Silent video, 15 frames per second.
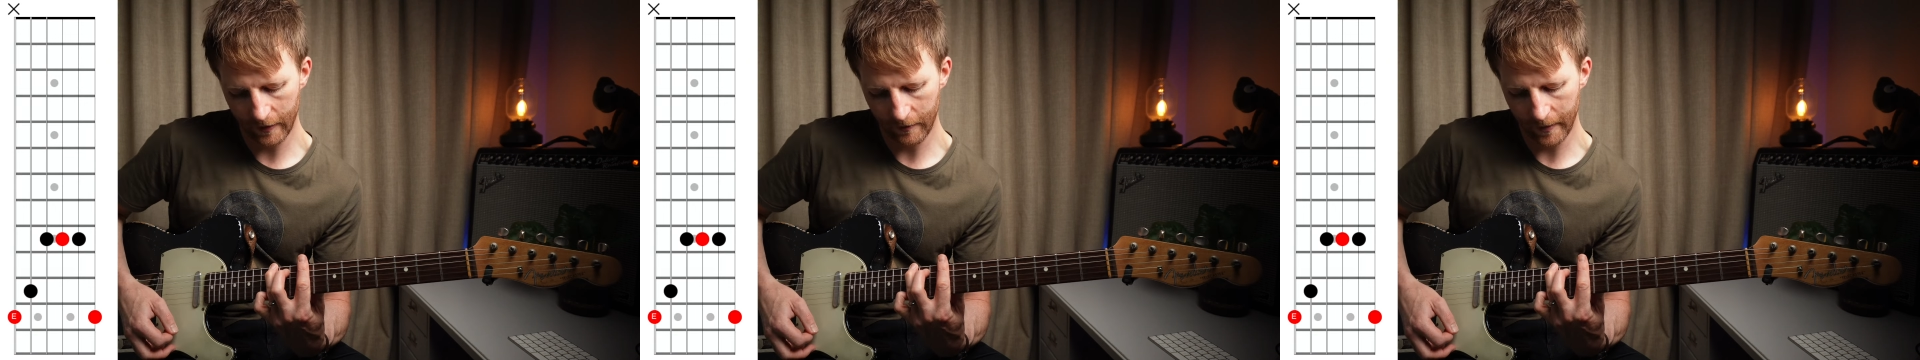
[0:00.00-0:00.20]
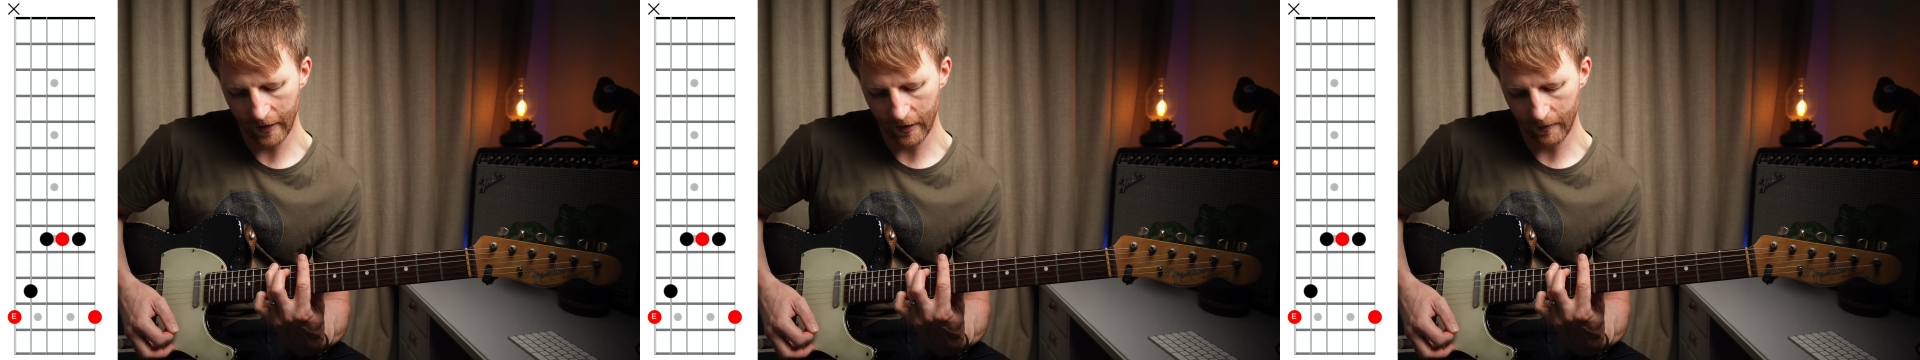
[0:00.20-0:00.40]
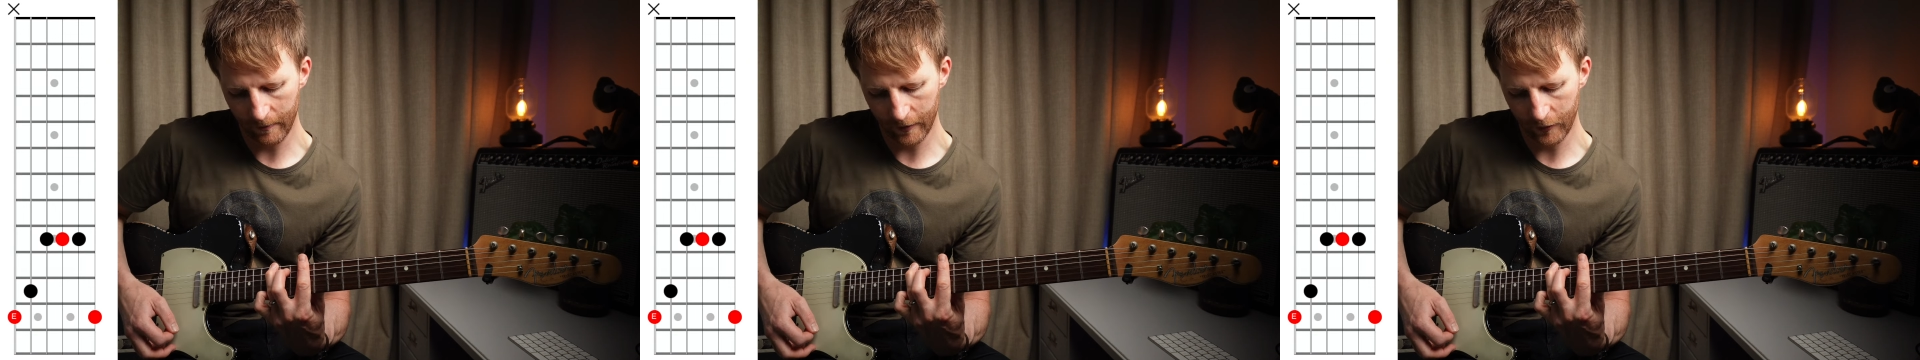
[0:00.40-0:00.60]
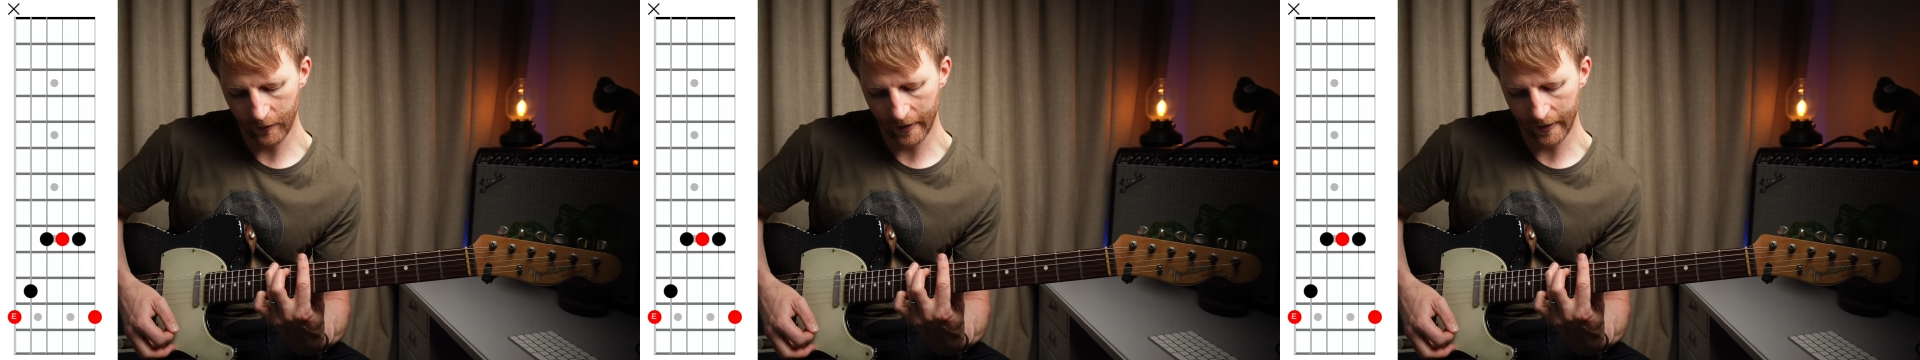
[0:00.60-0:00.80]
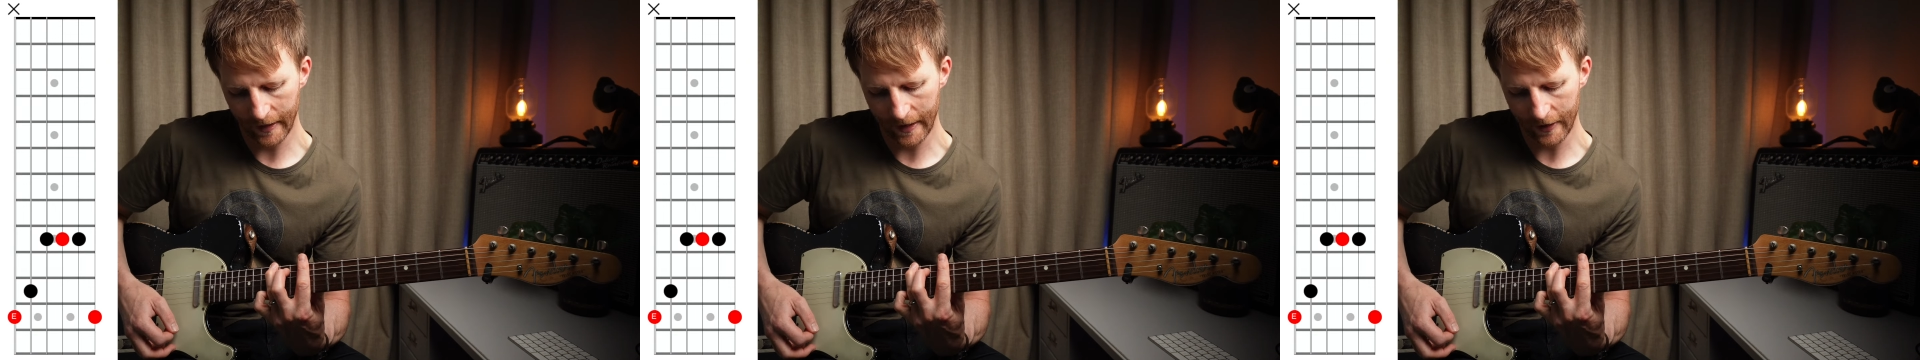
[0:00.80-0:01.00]
be going
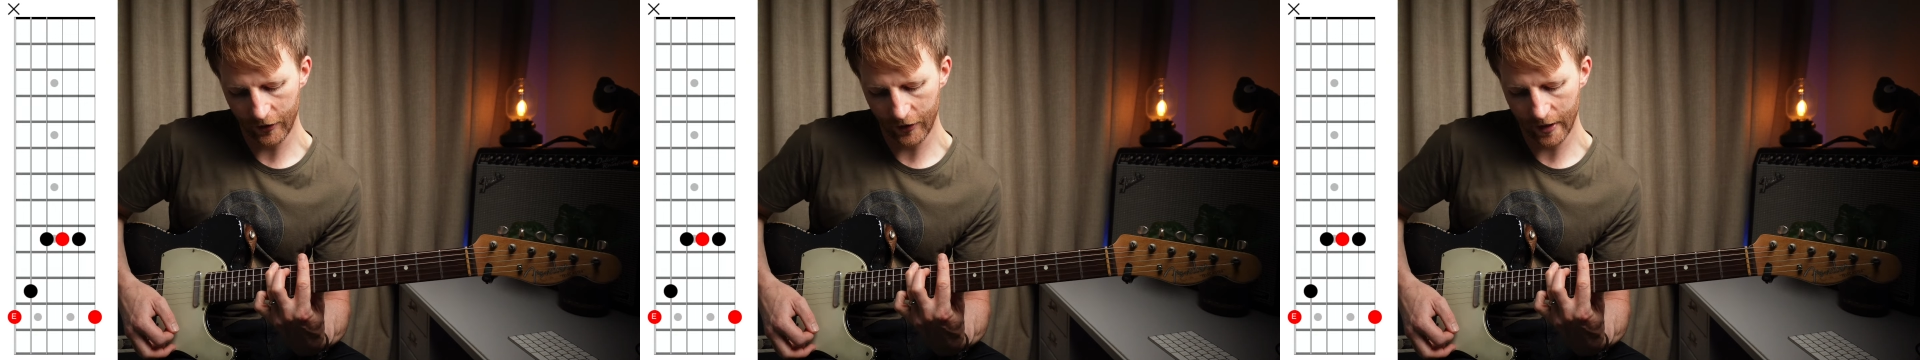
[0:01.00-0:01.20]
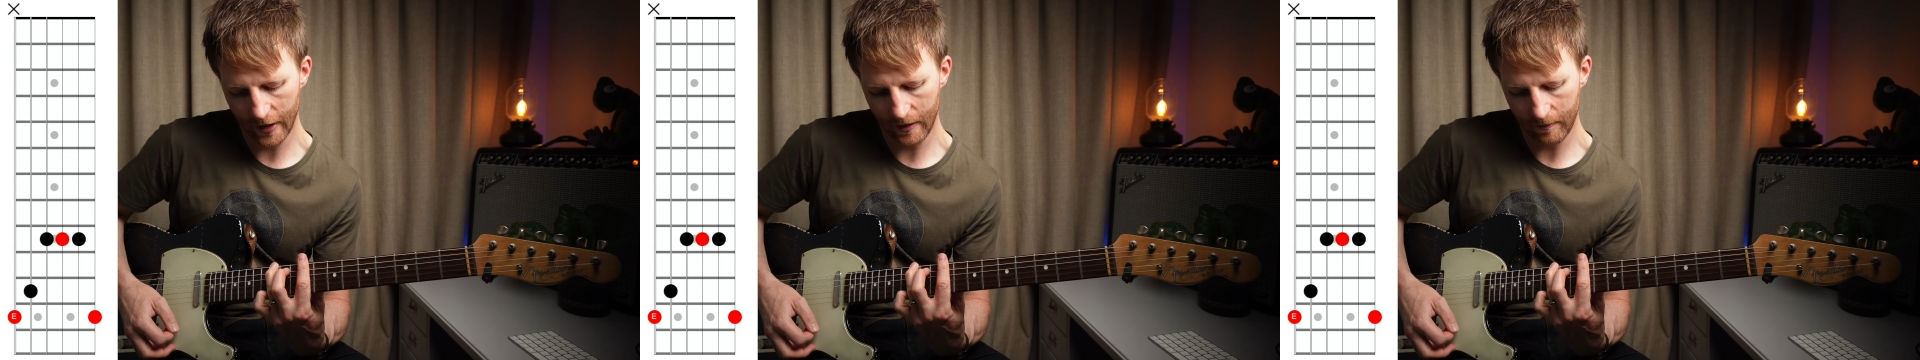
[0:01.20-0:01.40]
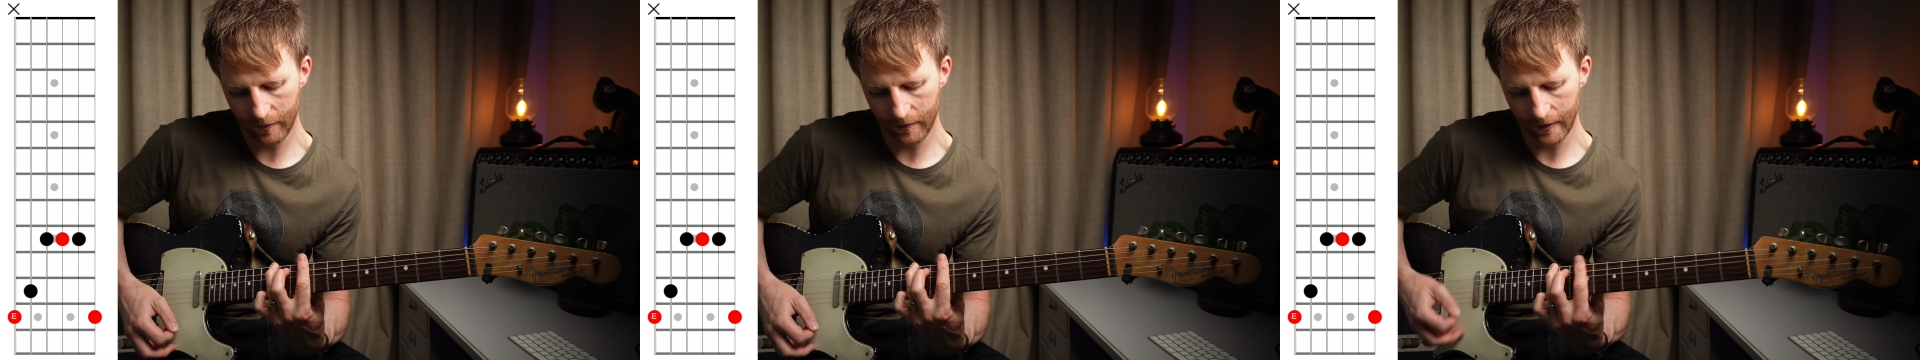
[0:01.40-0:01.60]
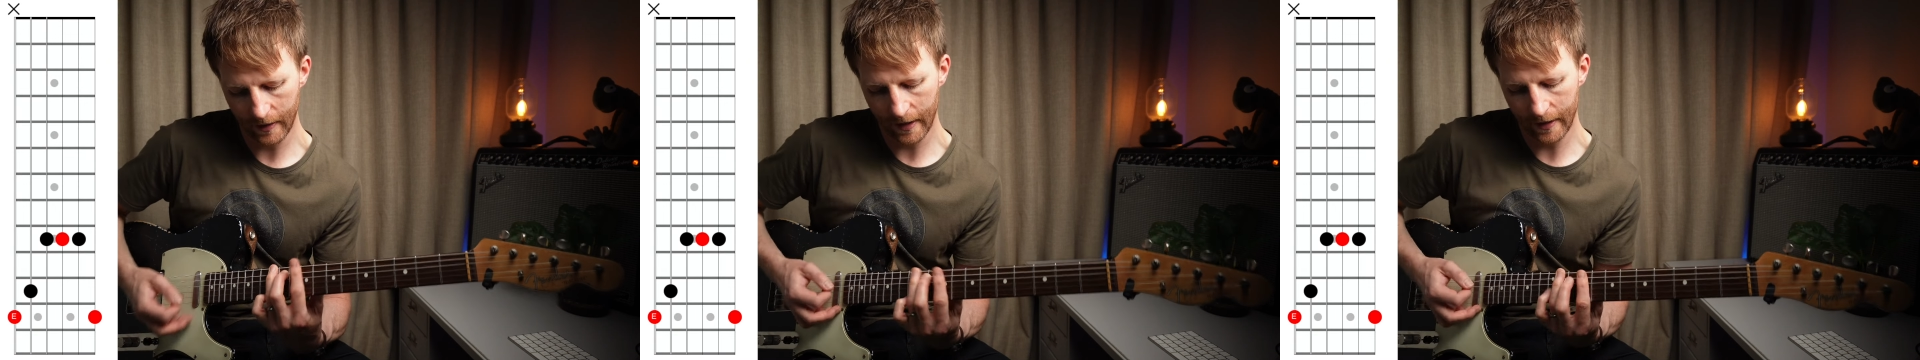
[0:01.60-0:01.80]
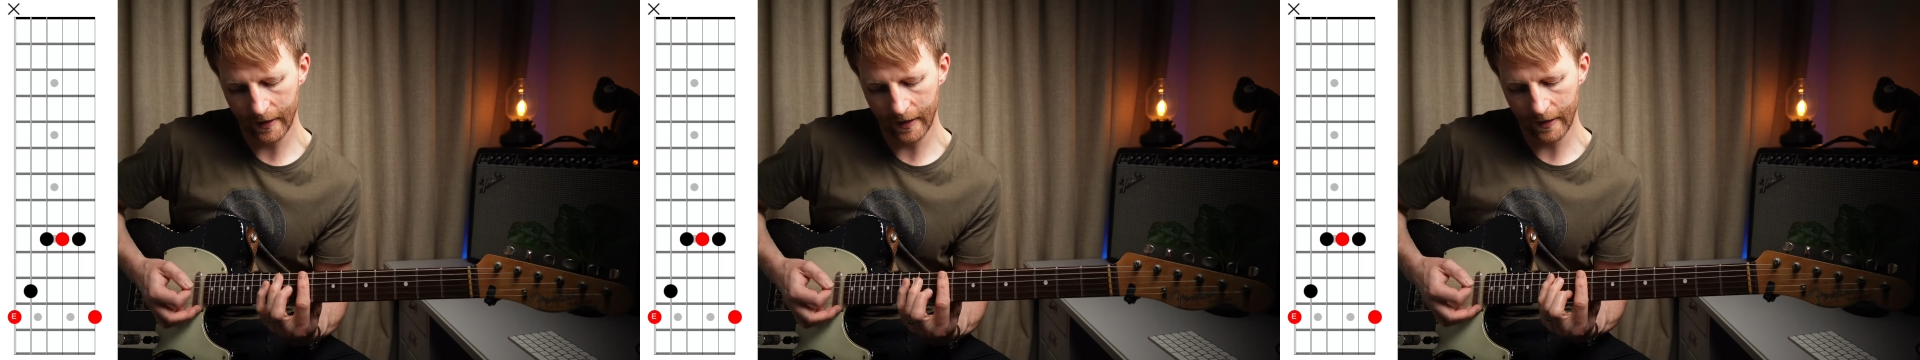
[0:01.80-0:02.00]
between that shape
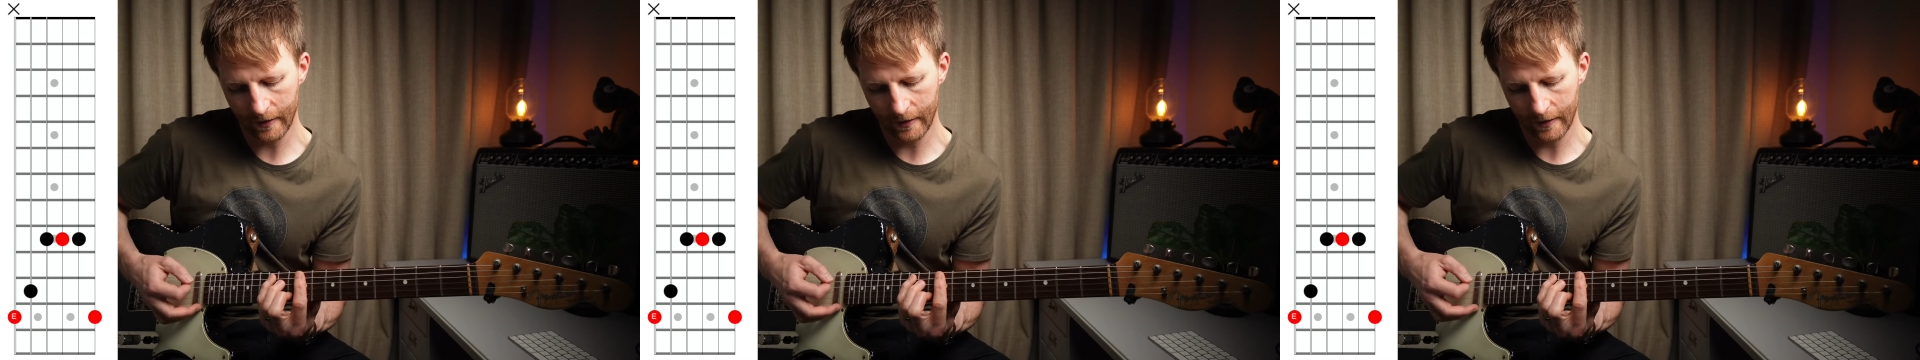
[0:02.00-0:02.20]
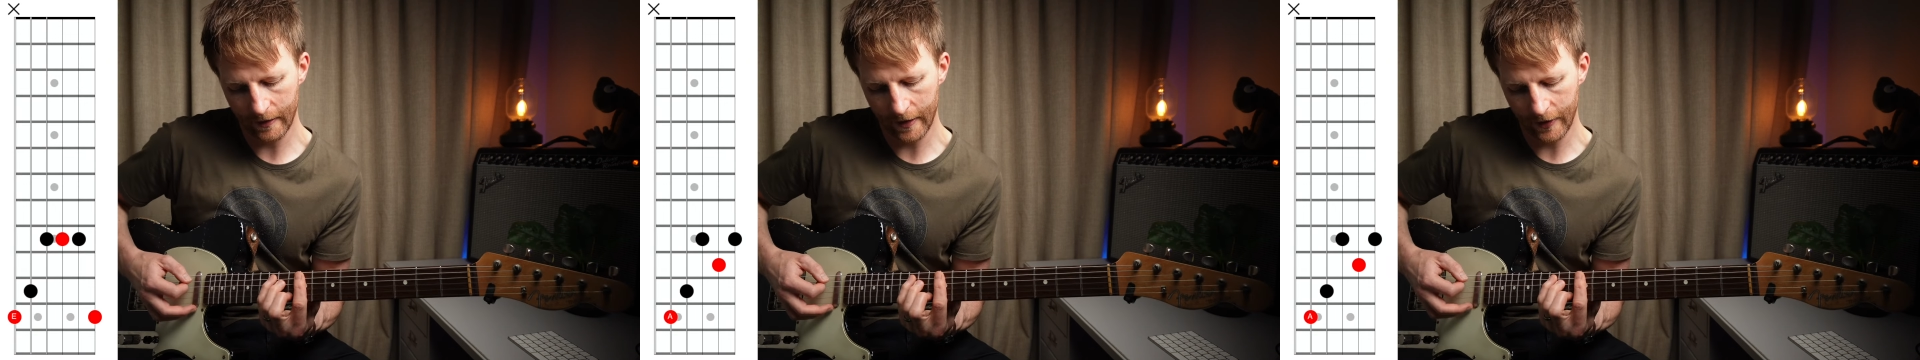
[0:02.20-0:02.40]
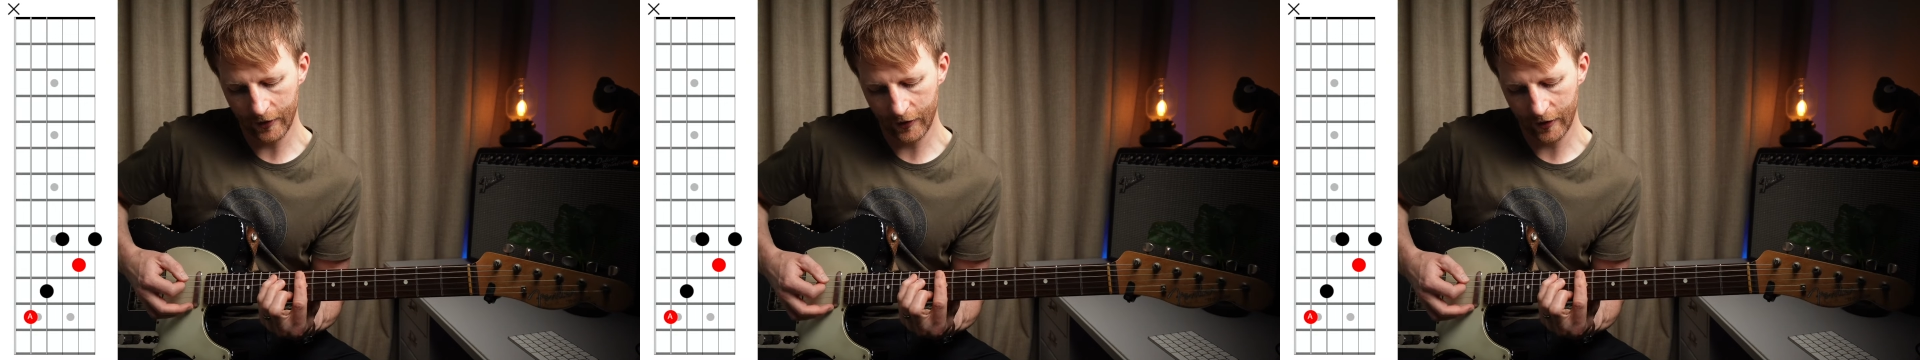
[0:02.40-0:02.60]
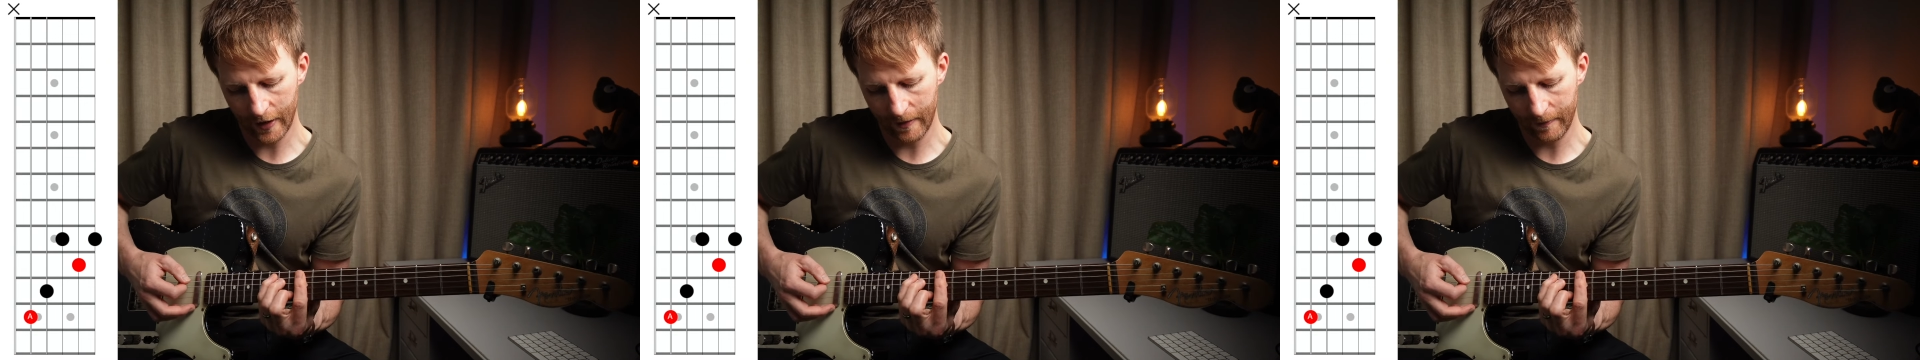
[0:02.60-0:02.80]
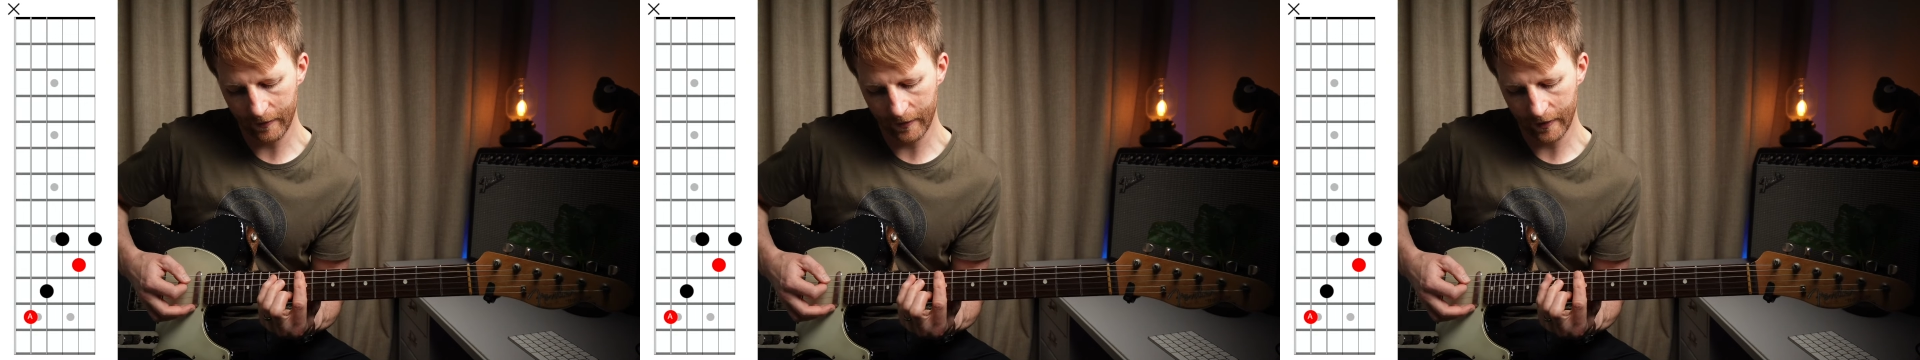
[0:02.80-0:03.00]
and then this shape.